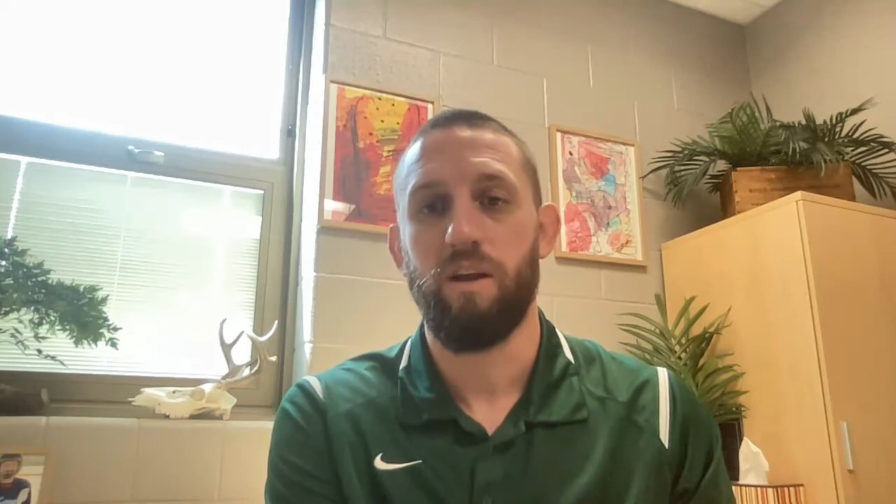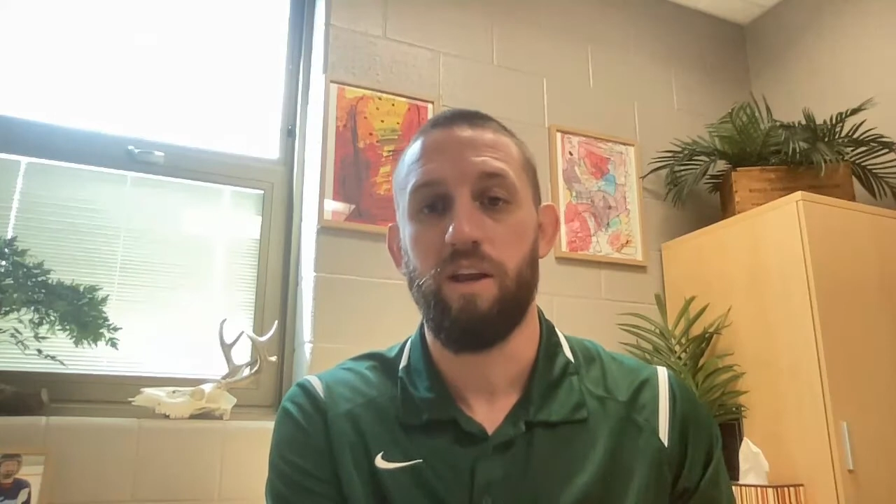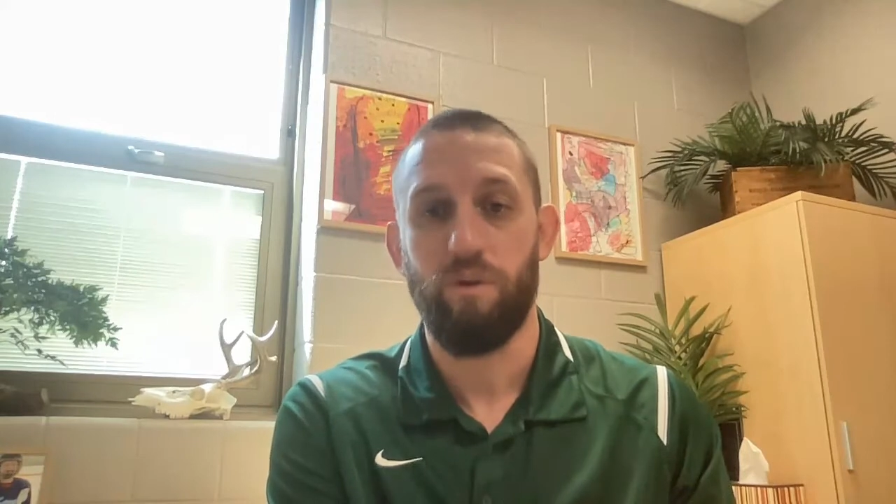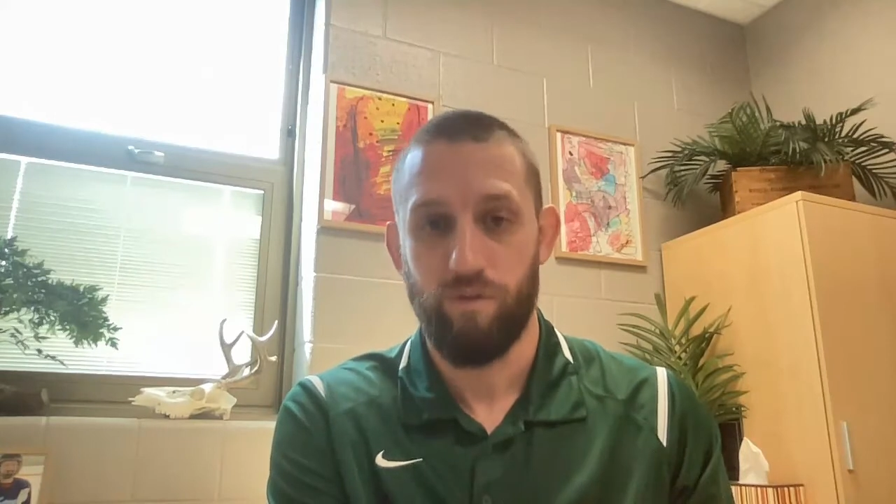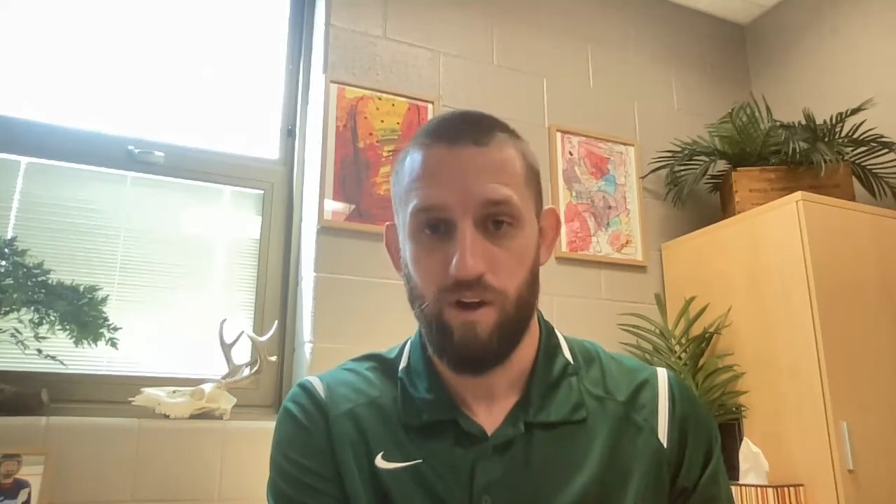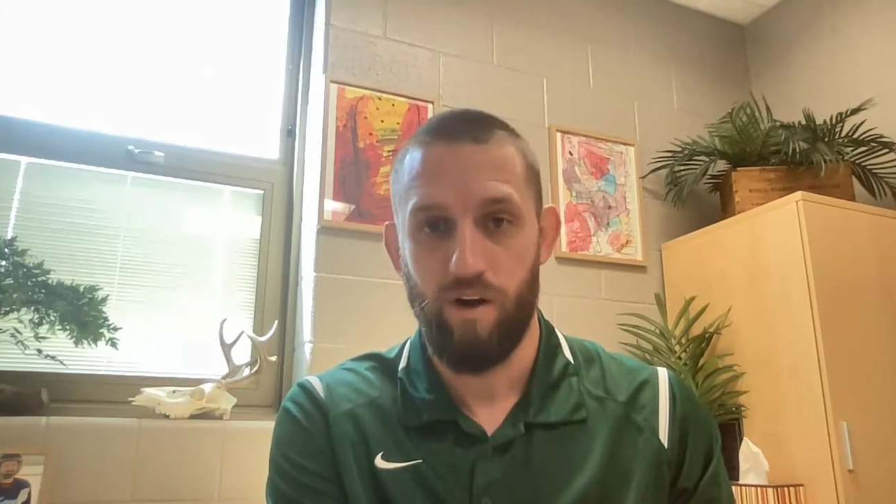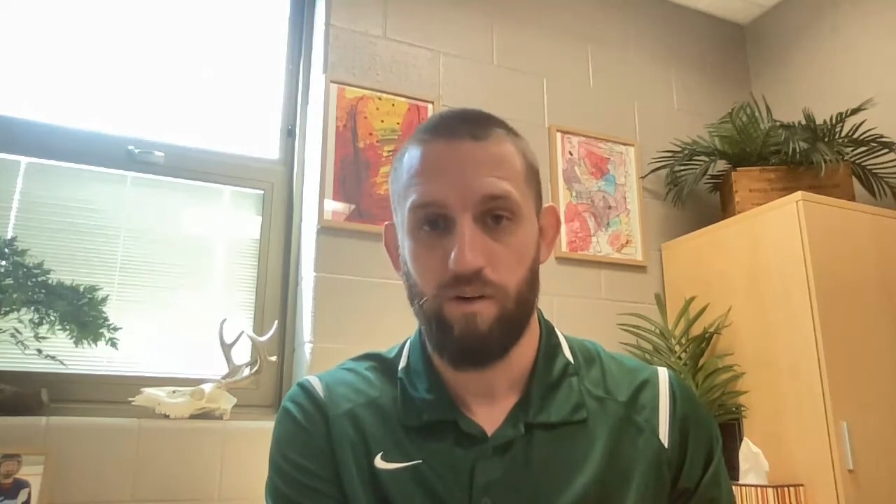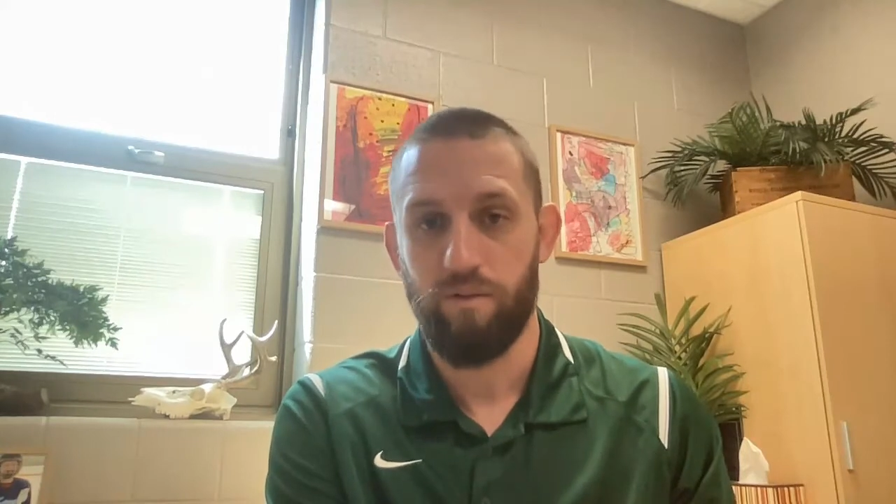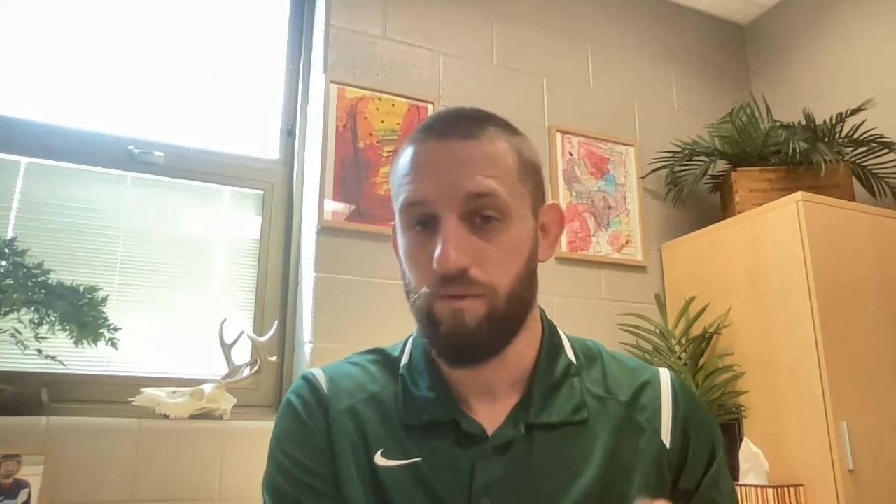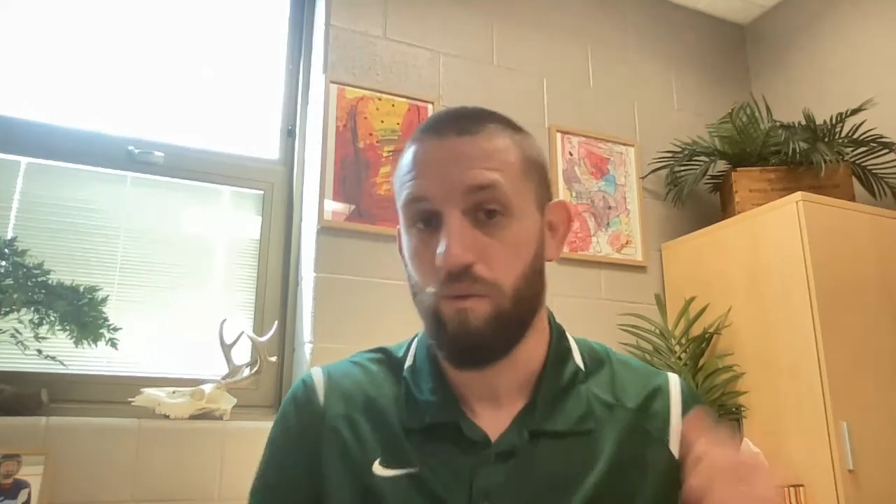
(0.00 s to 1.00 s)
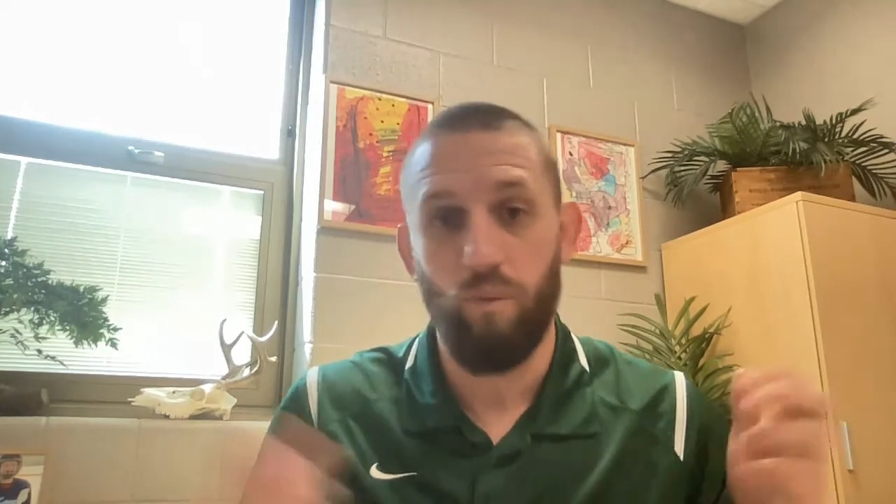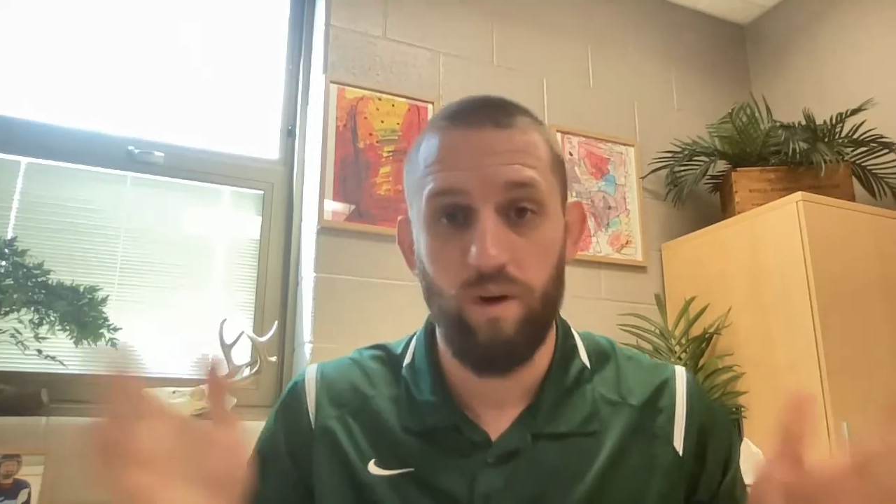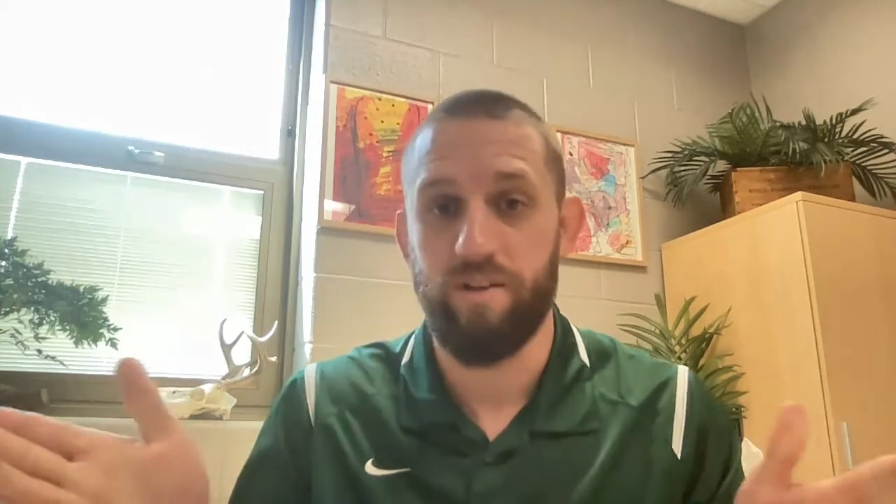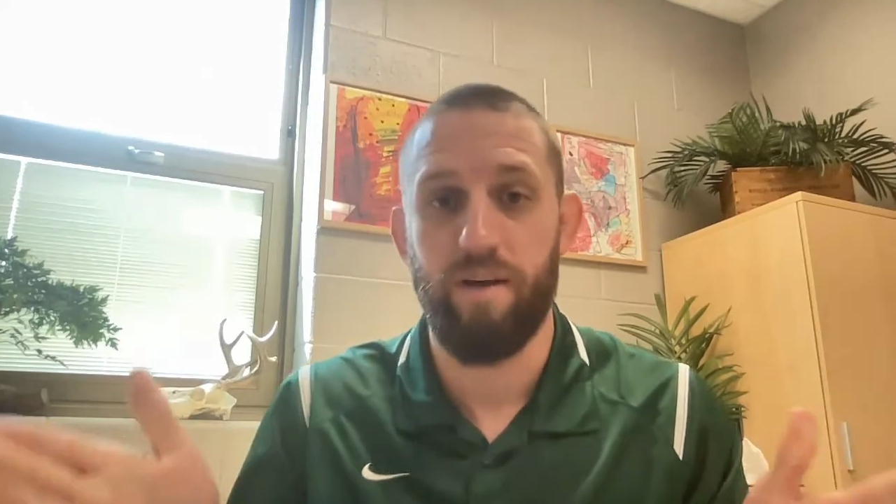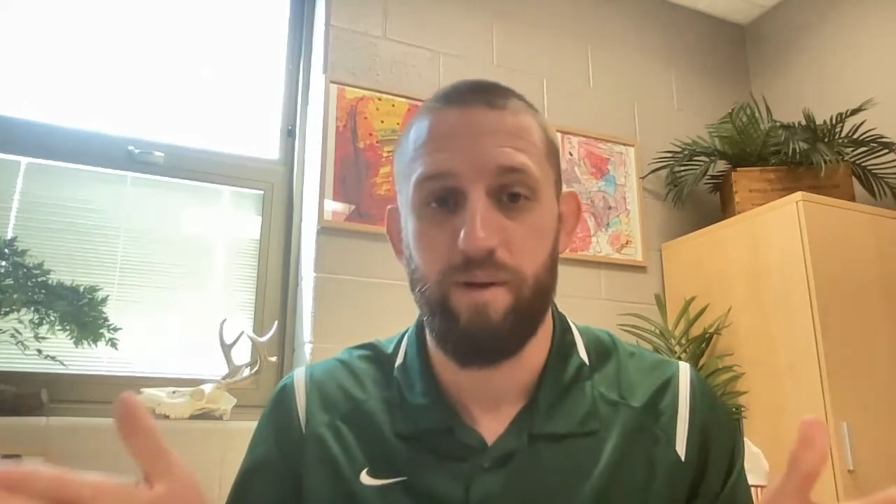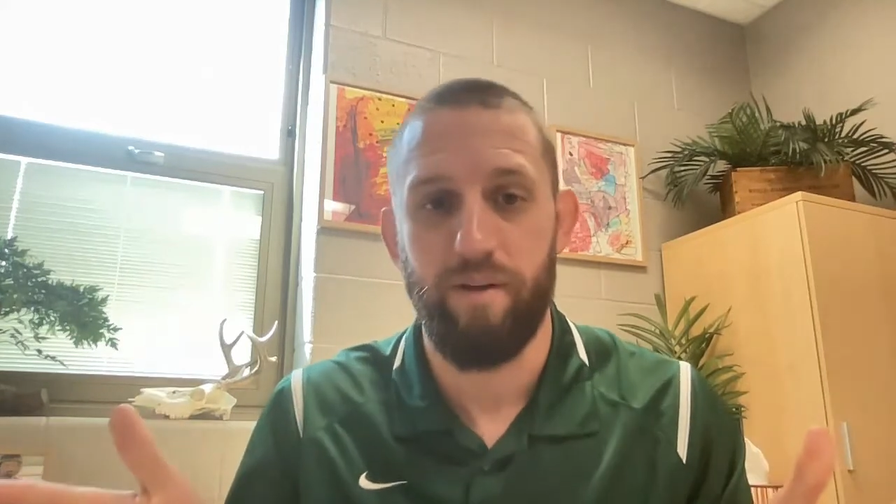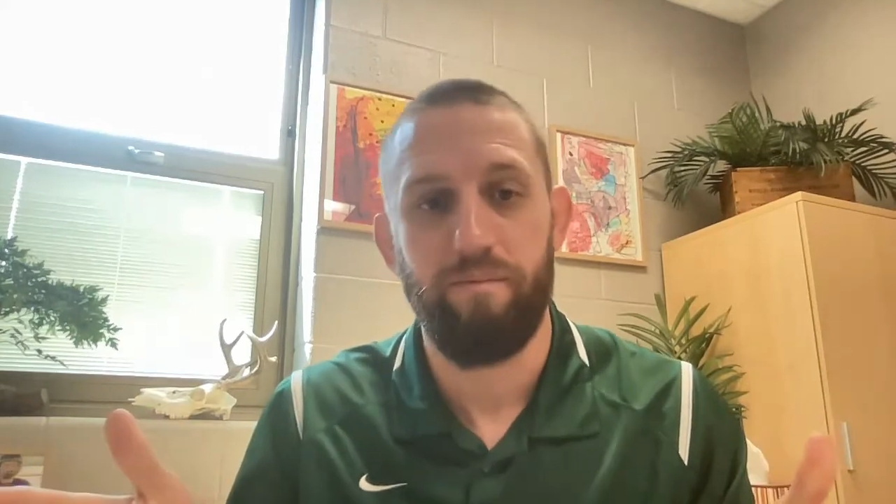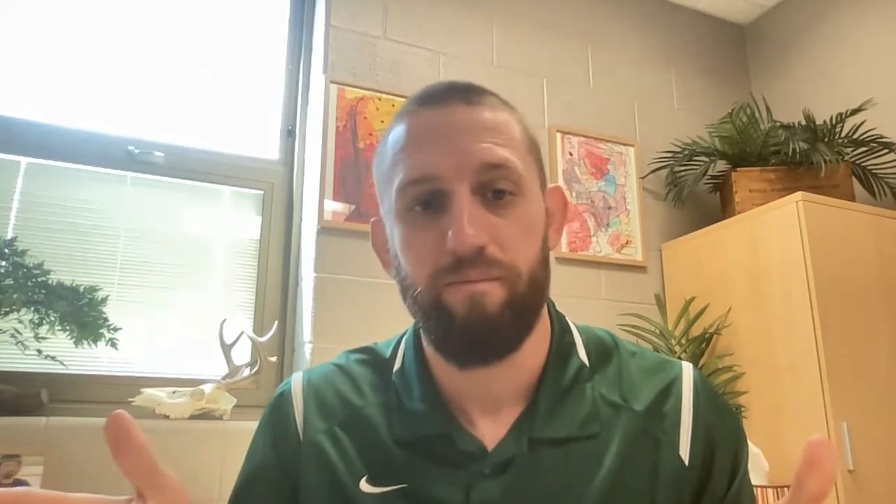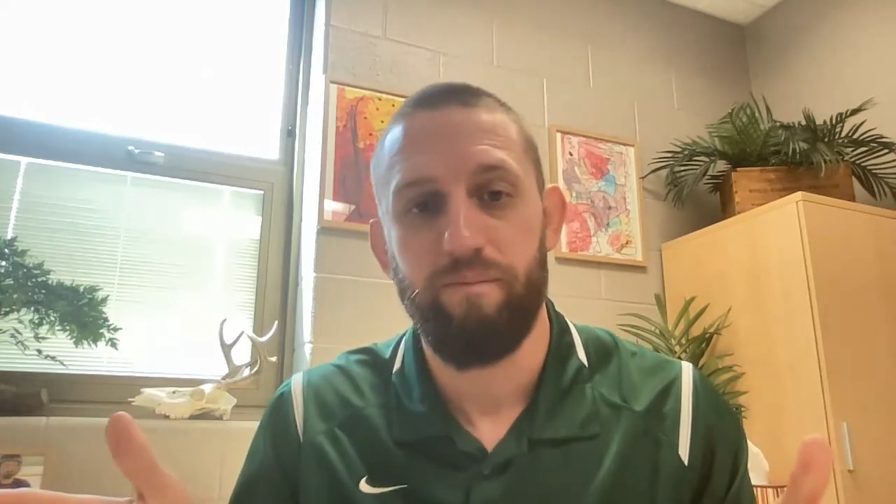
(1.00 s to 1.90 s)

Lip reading: equals O. What does that mean?